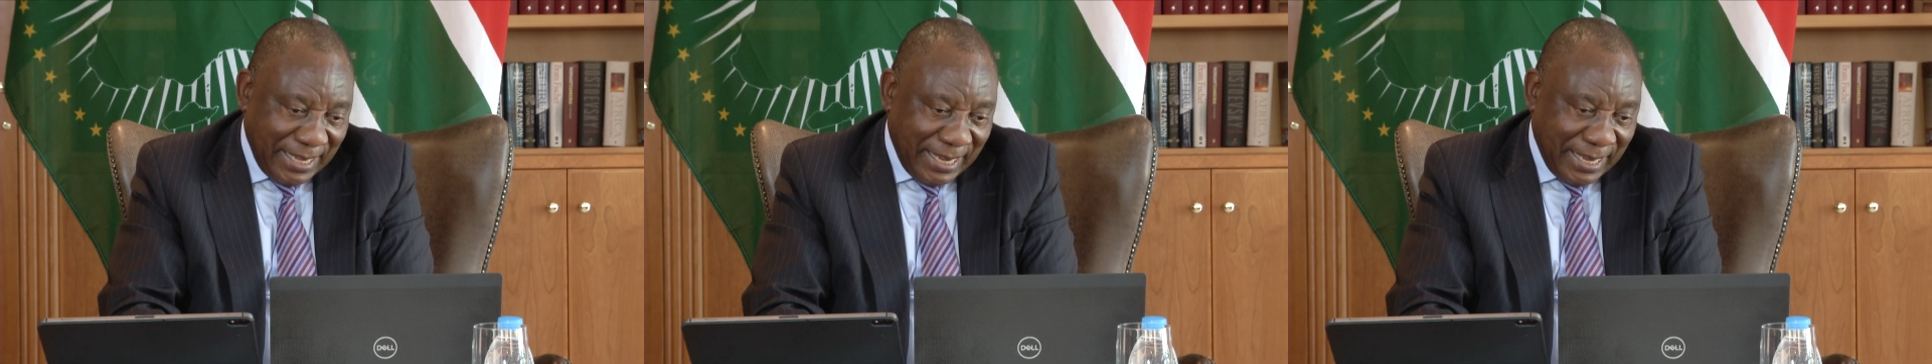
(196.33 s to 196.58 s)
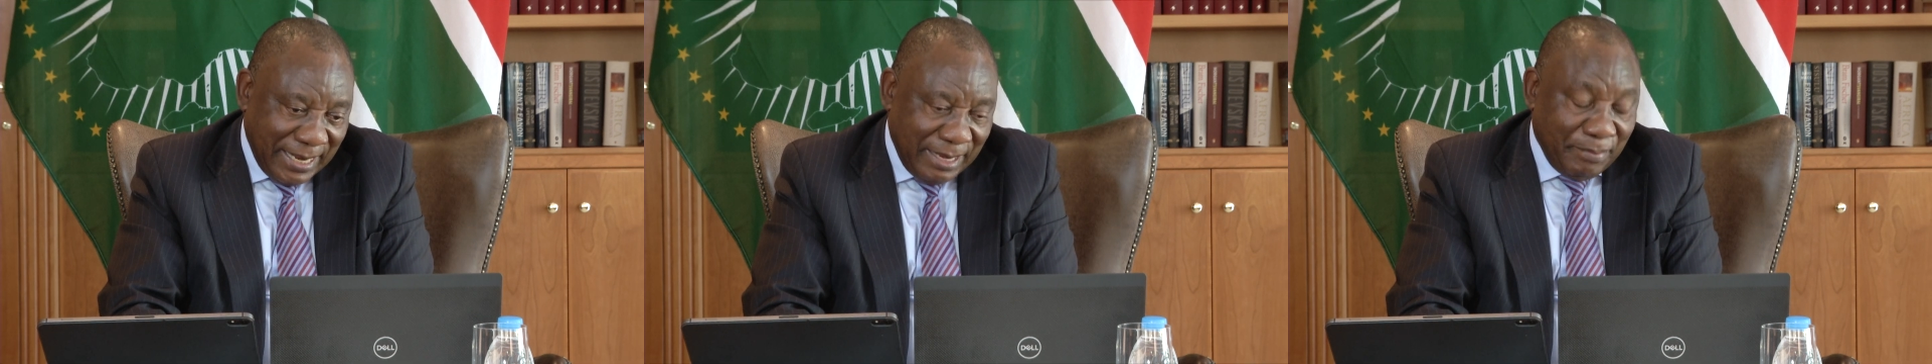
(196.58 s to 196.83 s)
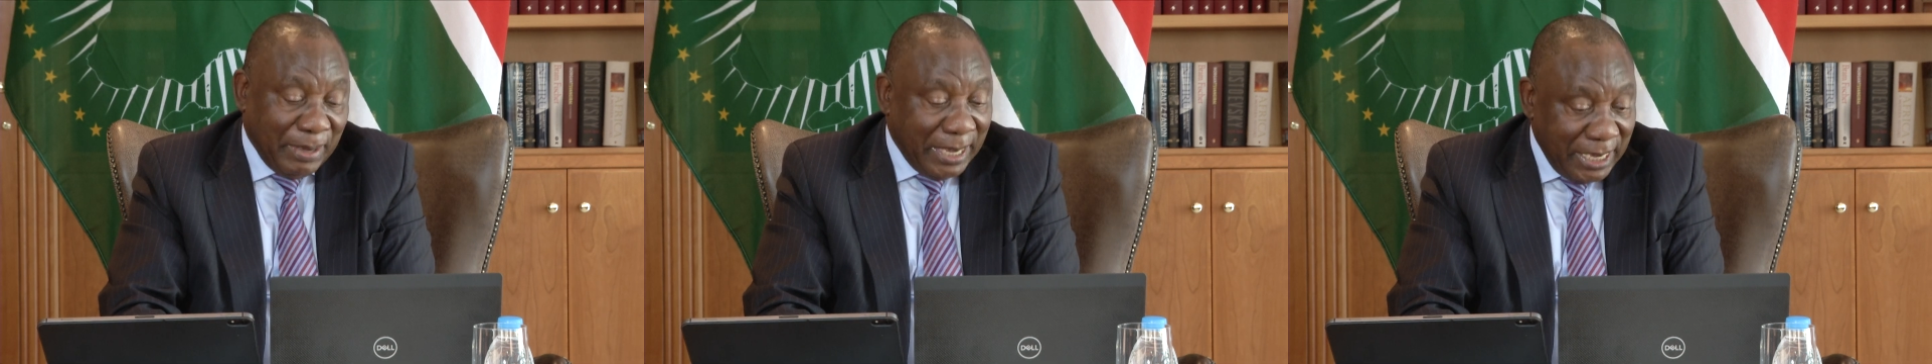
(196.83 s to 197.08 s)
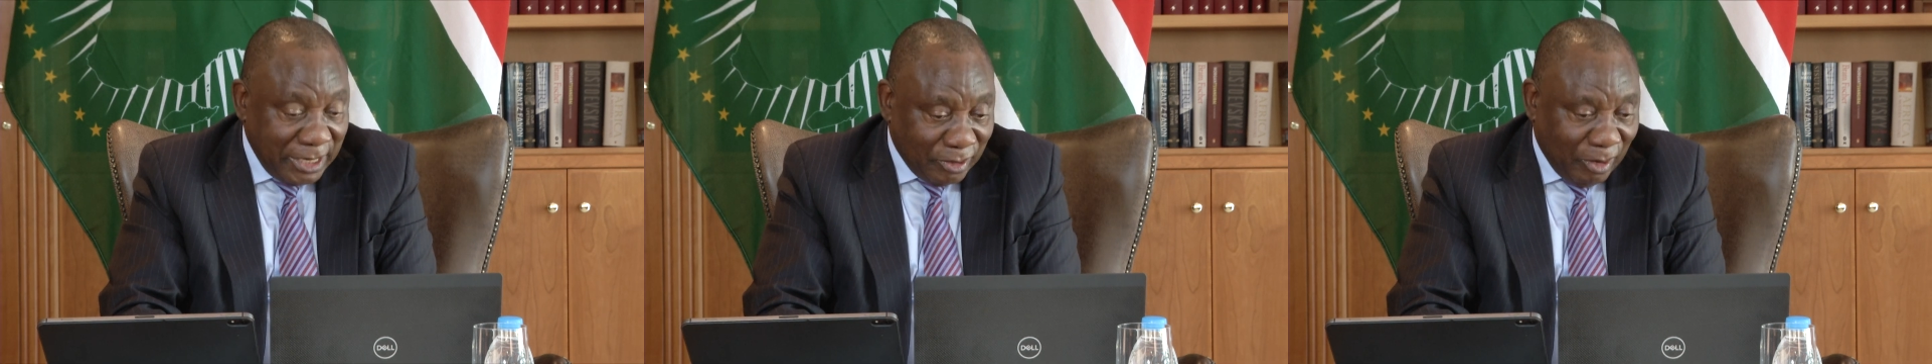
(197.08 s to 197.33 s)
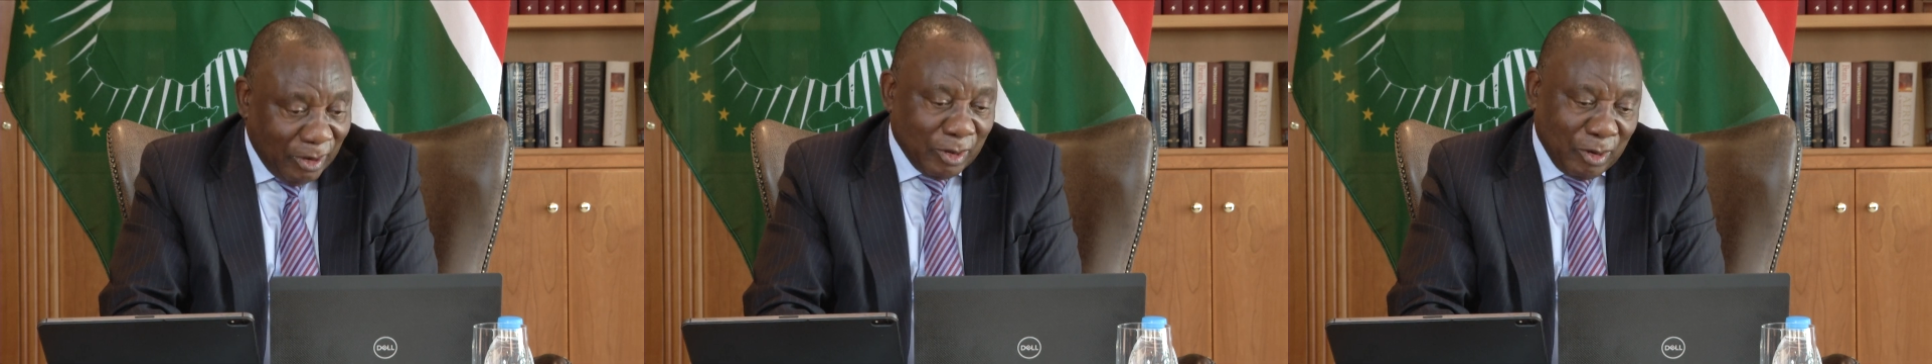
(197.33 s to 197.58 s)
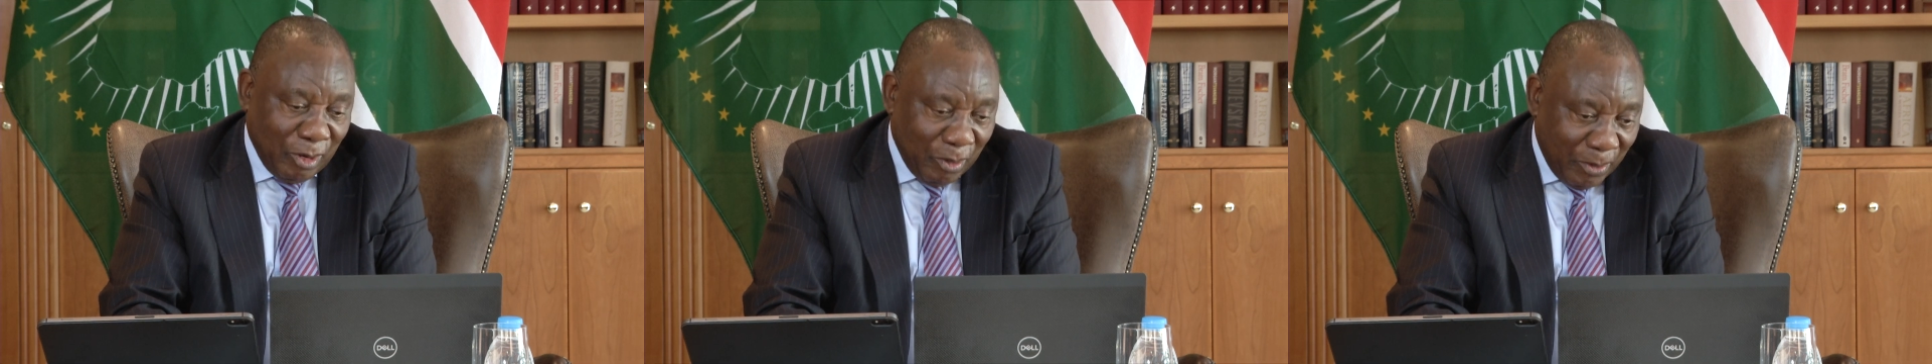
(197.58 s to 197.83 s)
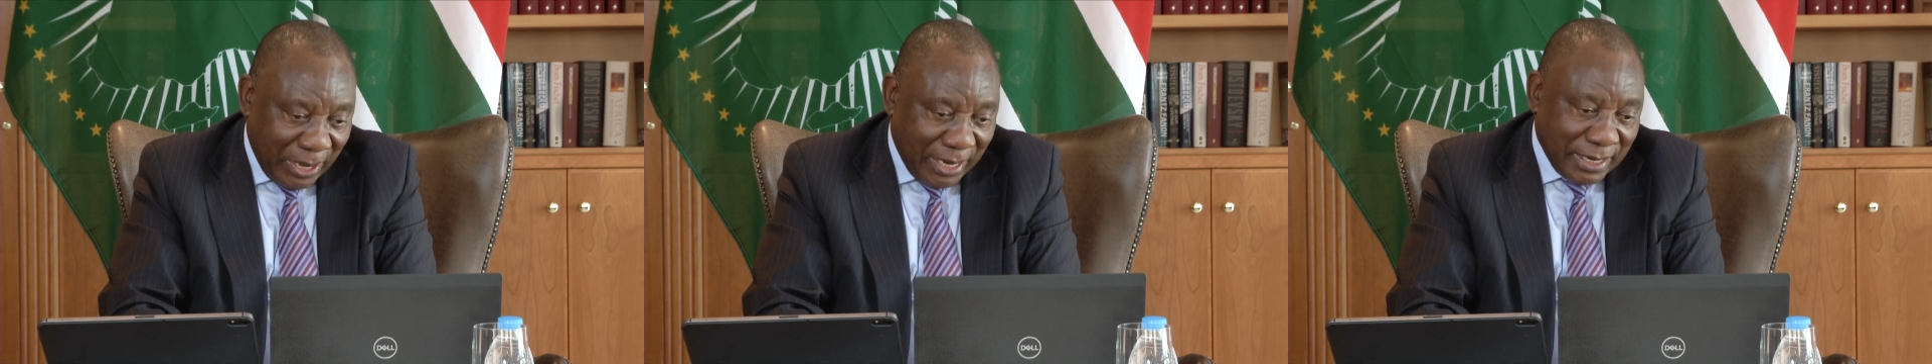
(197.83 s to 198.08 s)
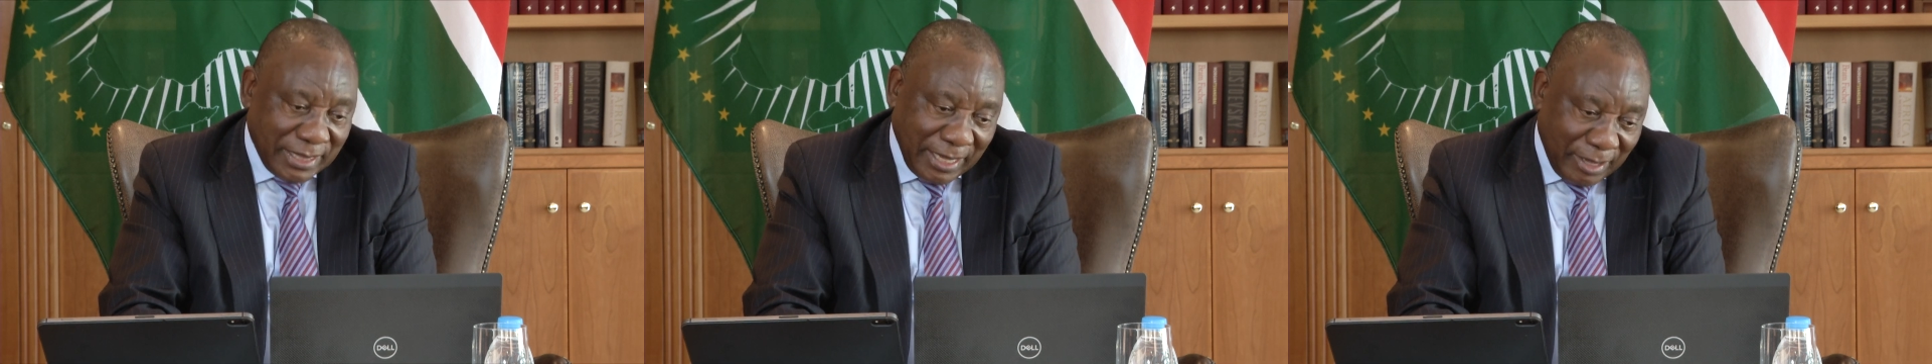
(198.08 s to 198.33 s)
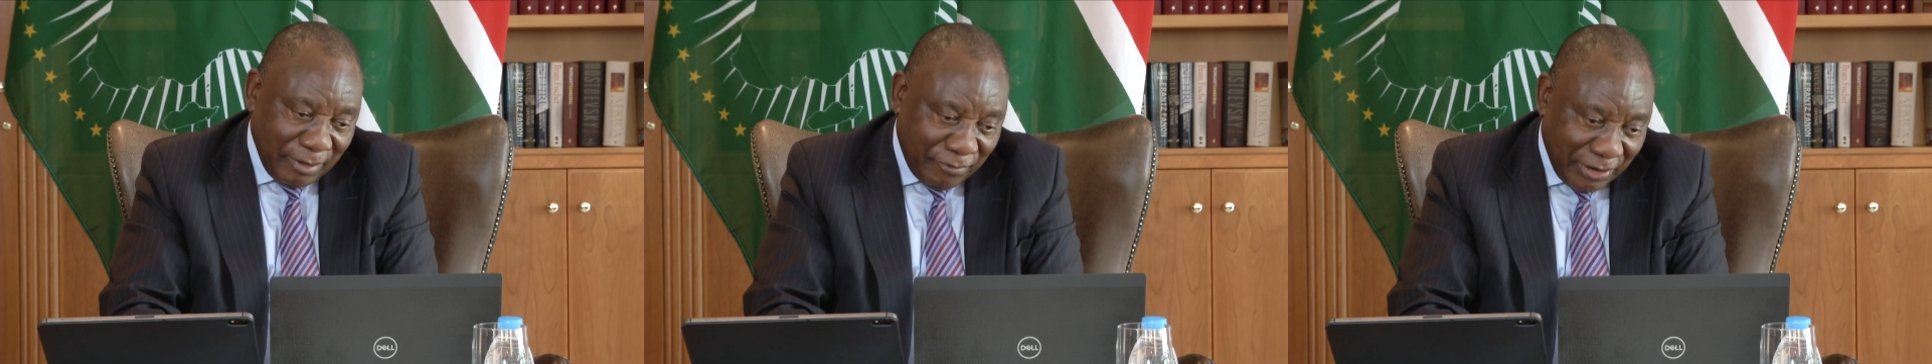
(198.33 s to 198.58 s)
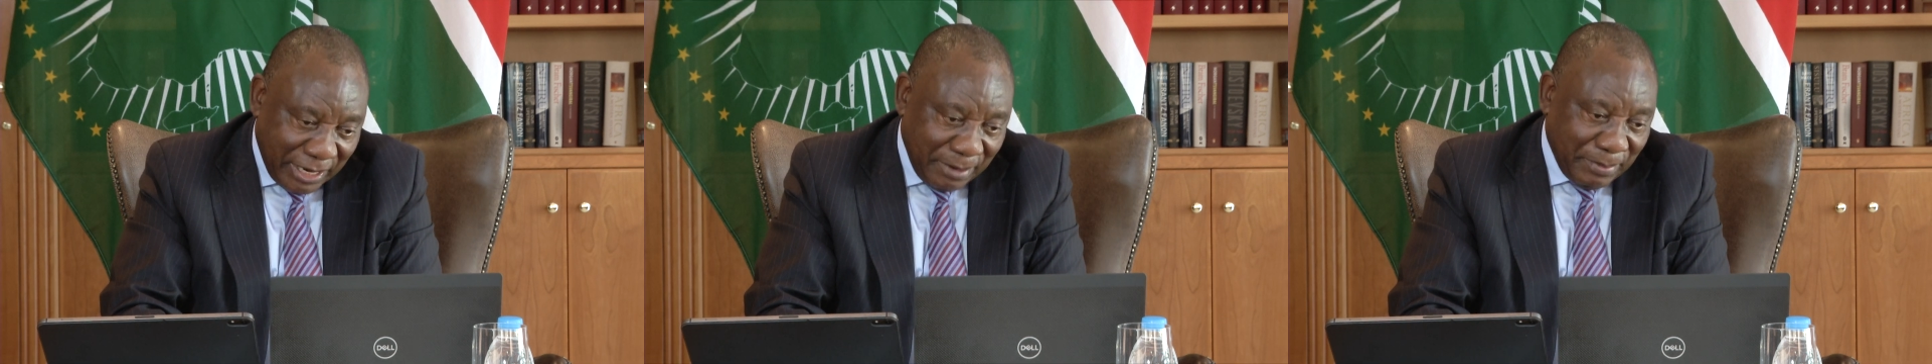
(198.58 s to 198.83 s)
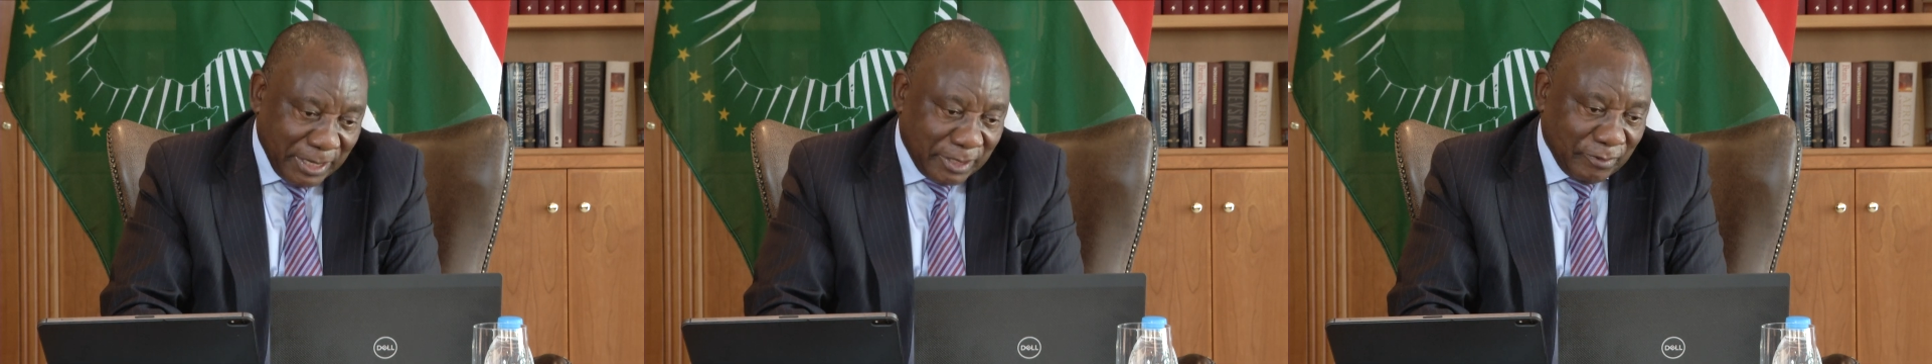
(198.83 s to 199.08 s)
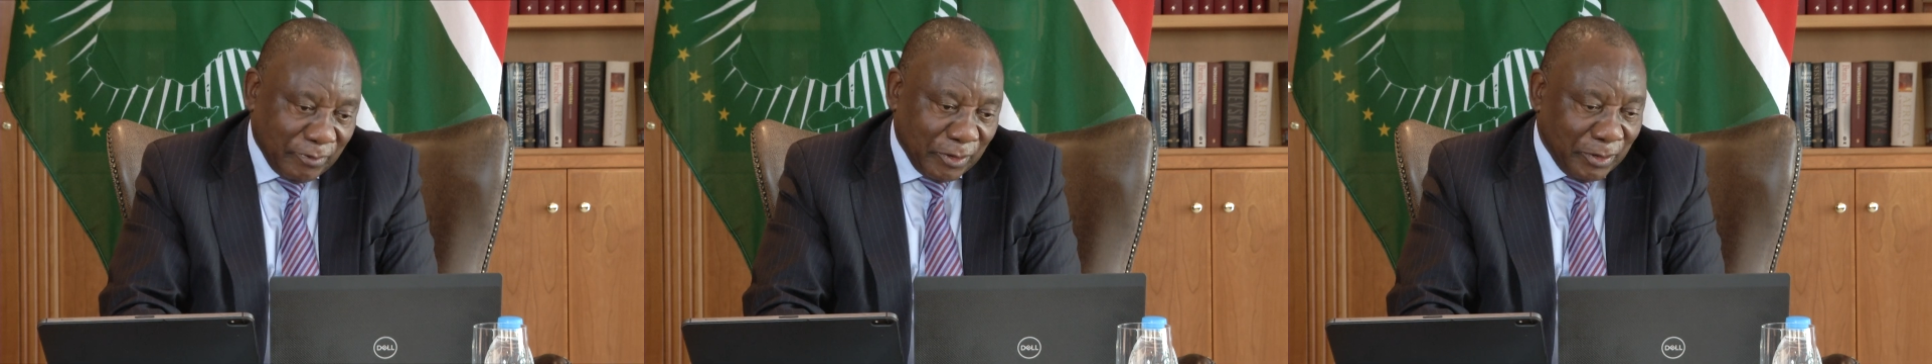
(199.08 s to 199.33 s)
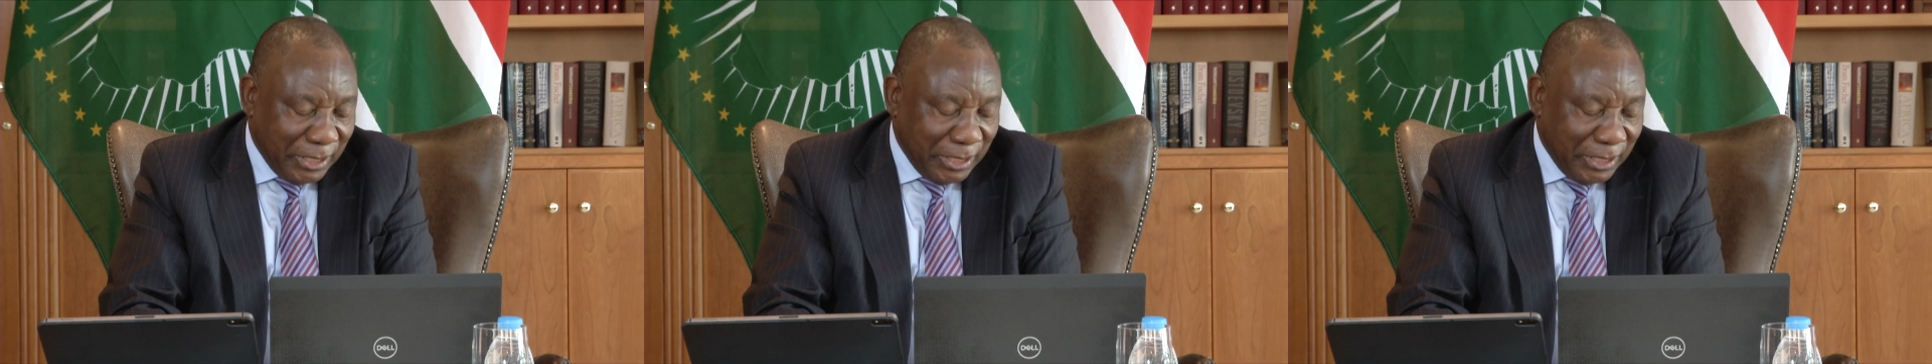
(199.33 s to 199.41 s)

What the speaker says: and may it all go well. Thank you very much for your